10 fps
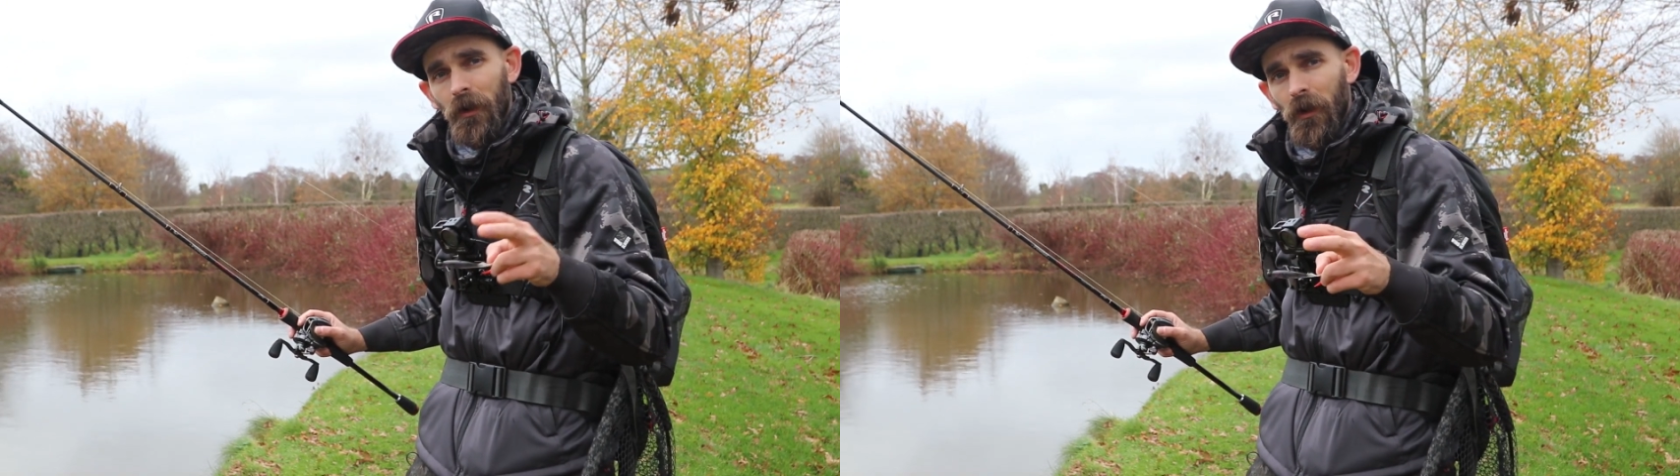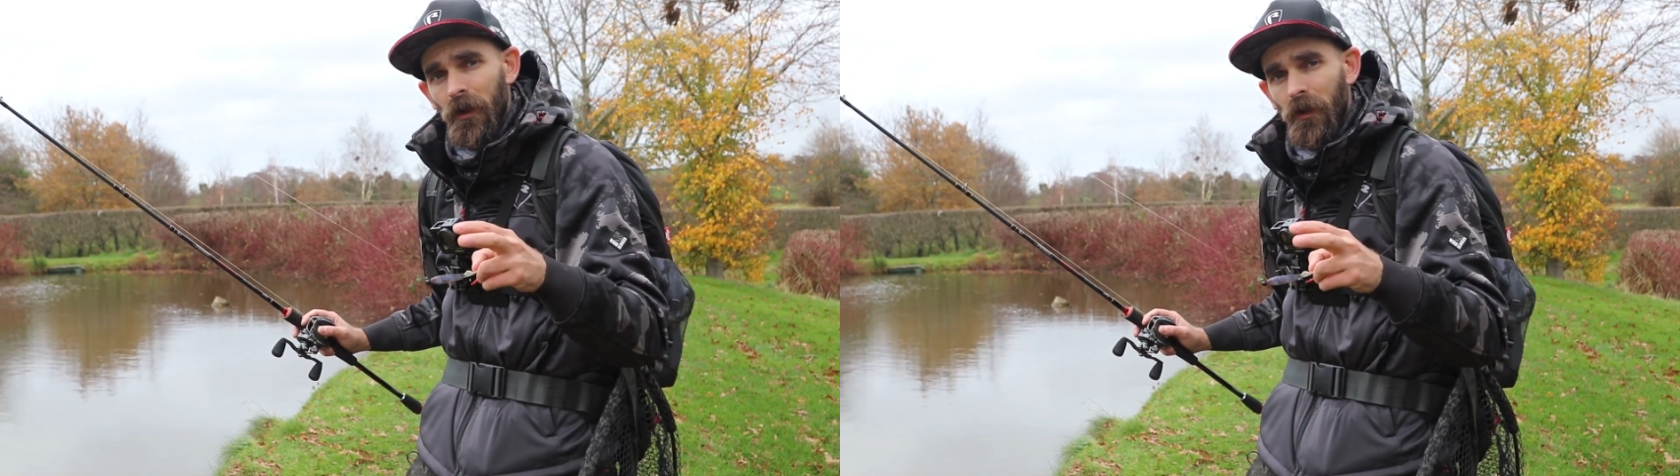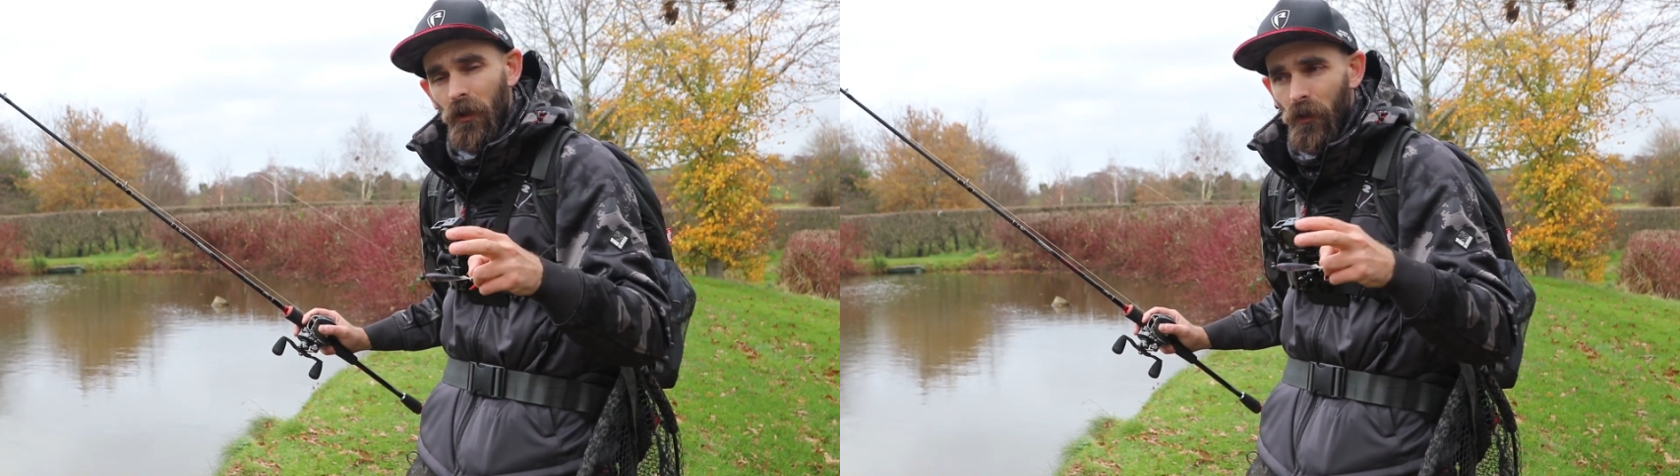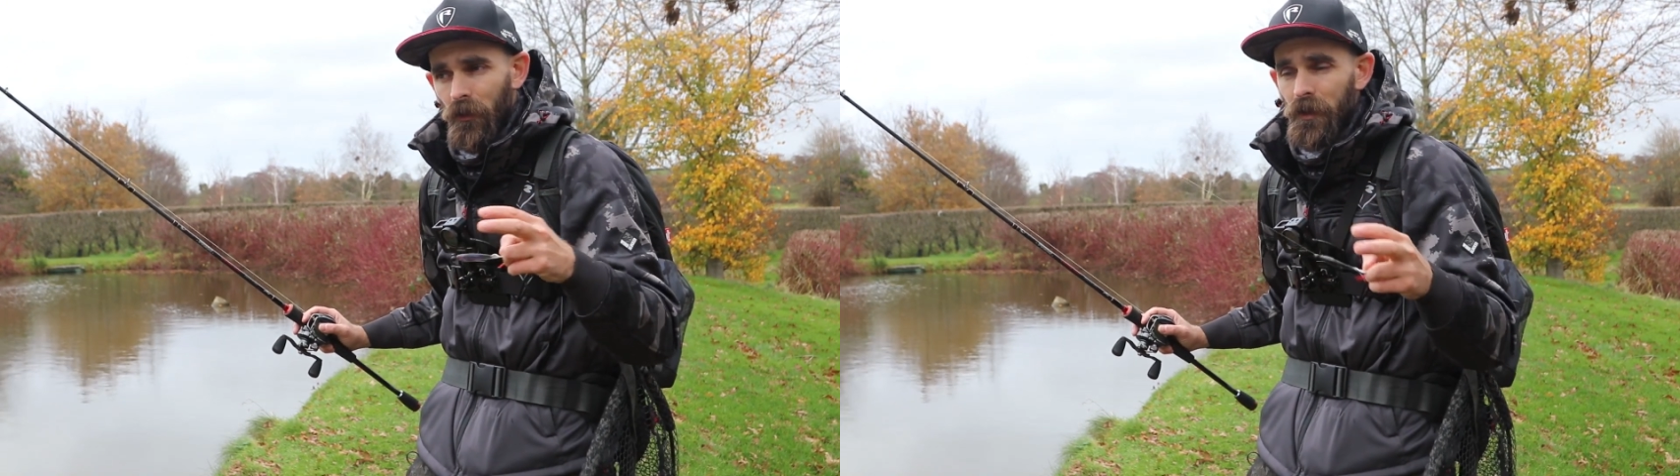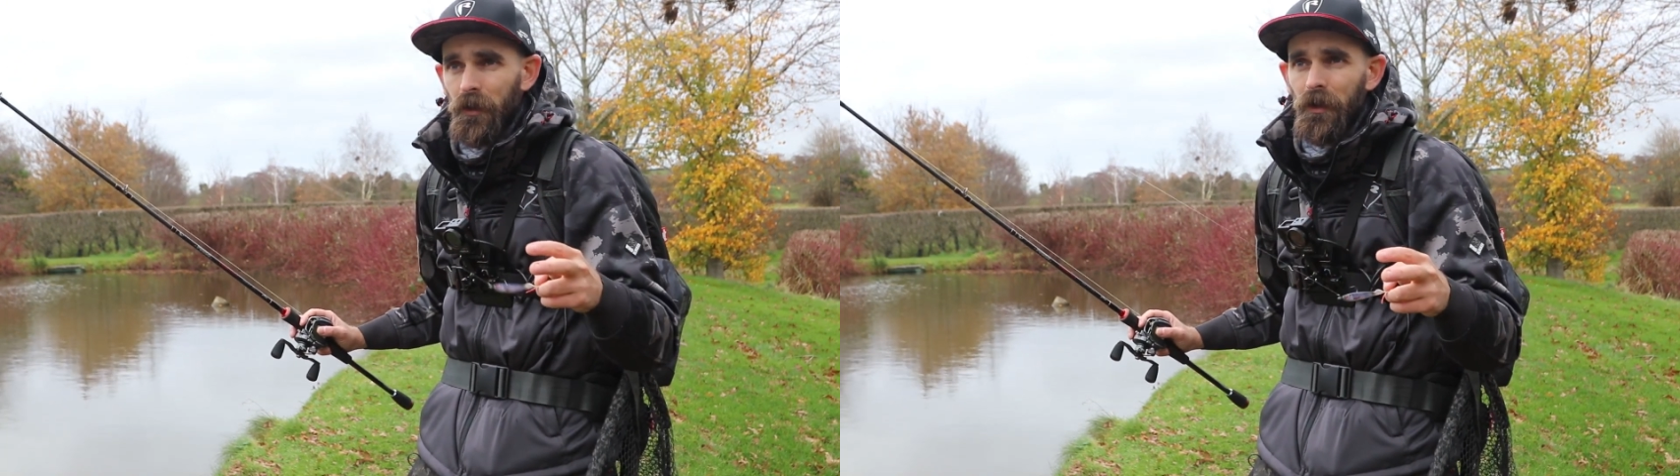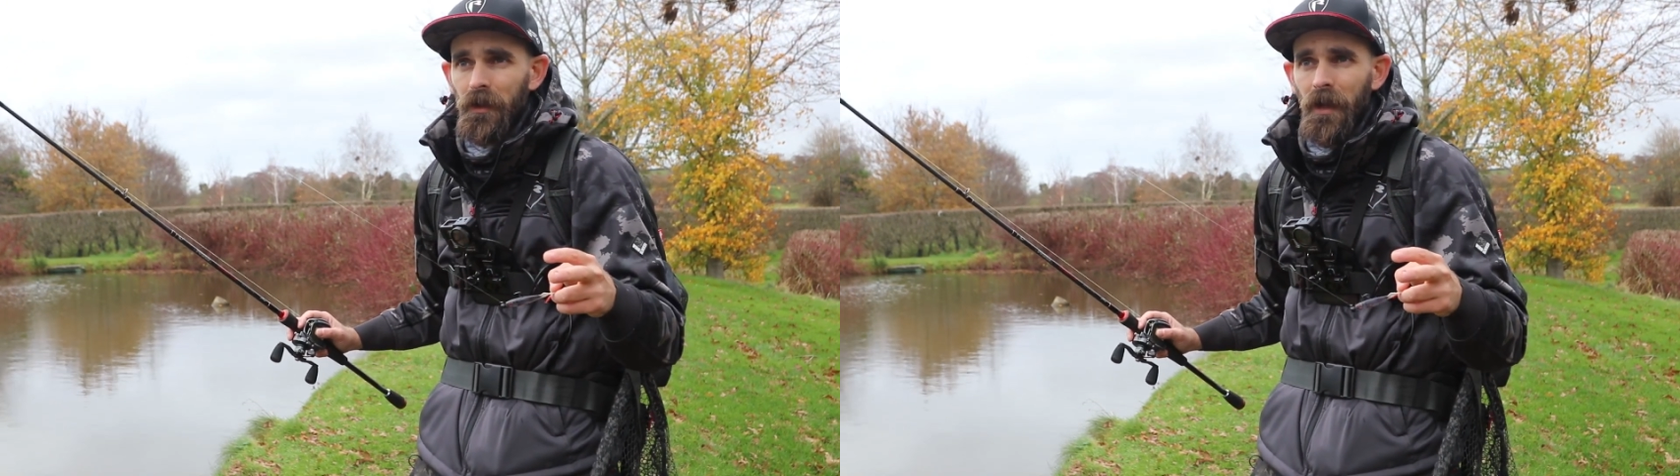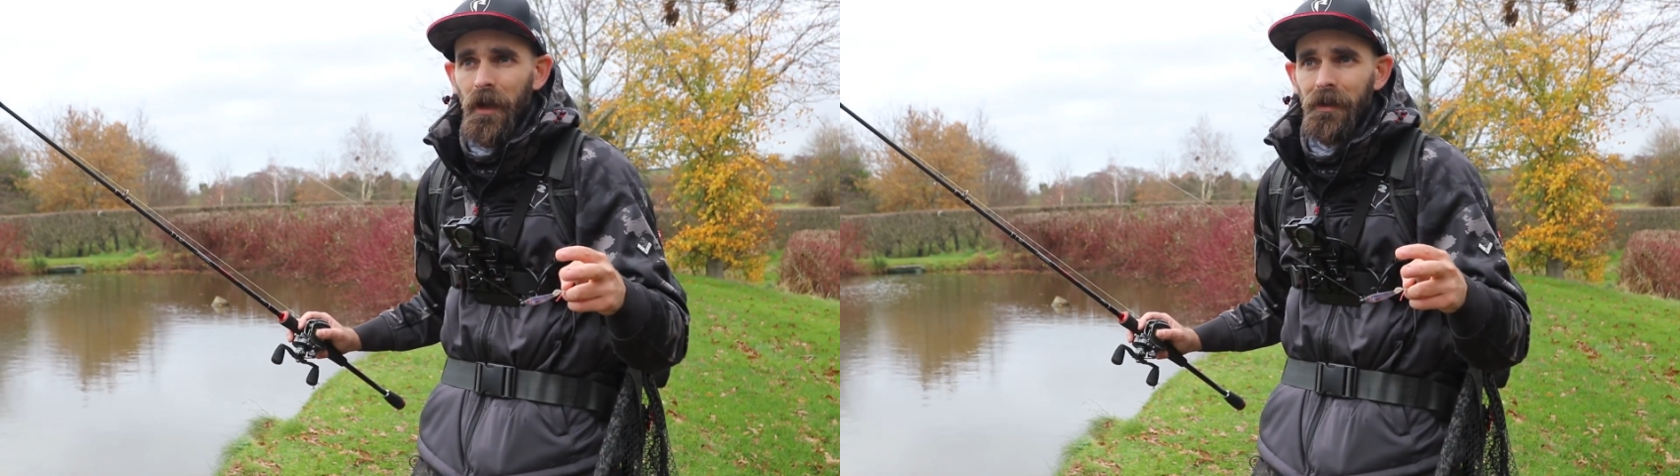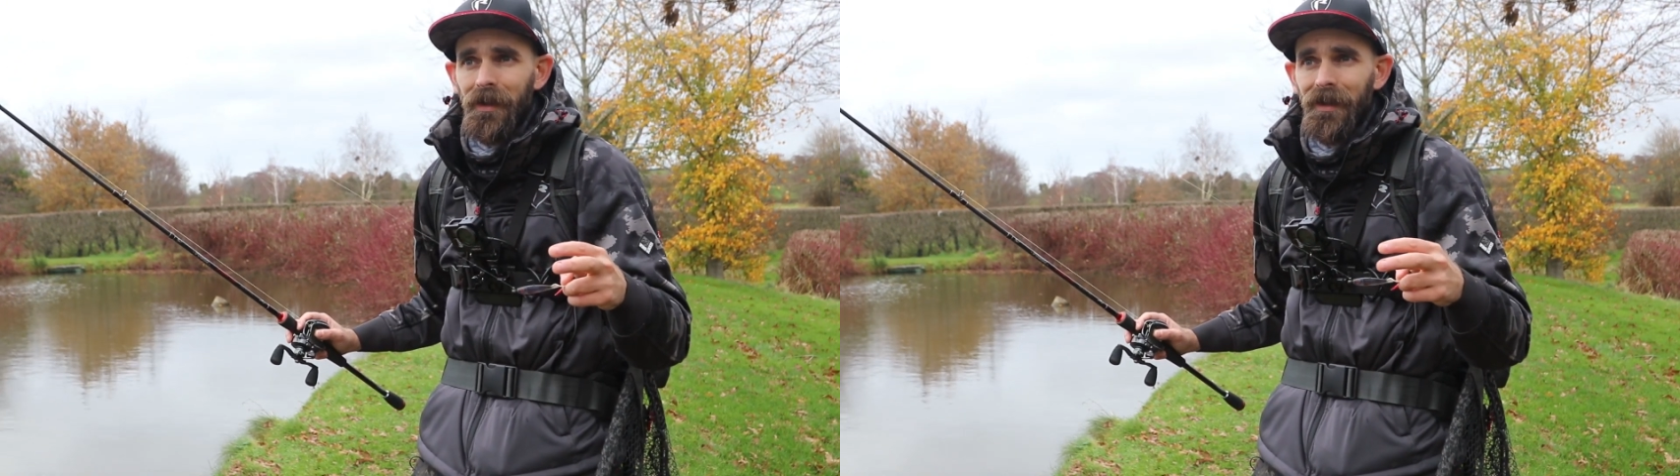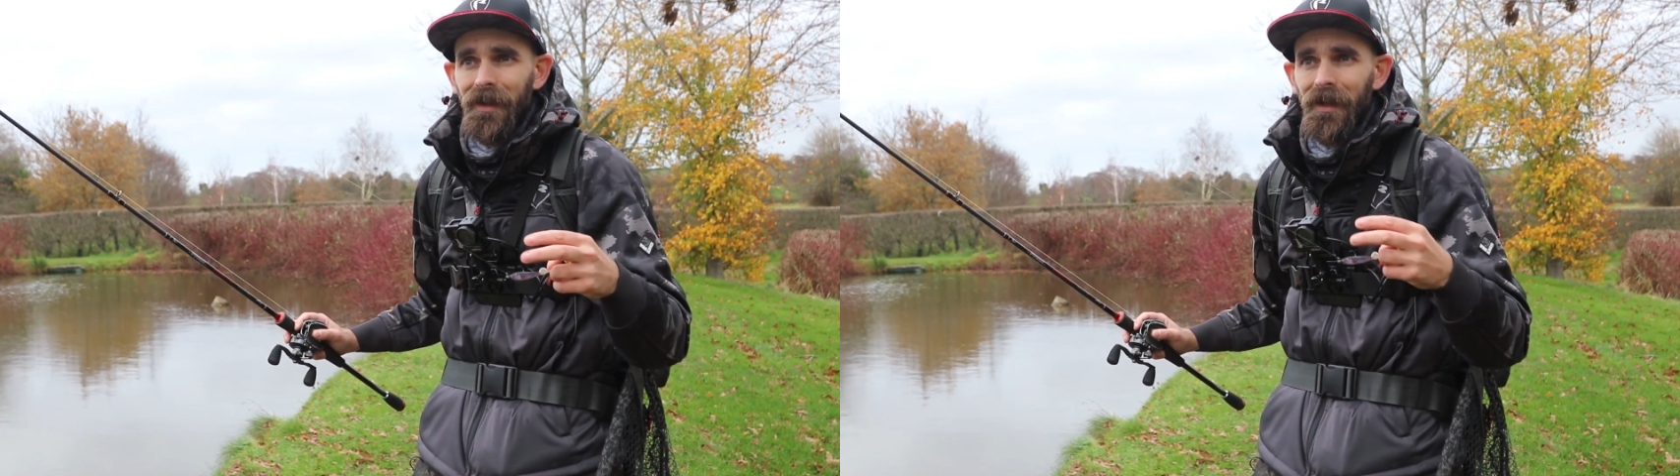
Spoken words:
colour or a certain tactic.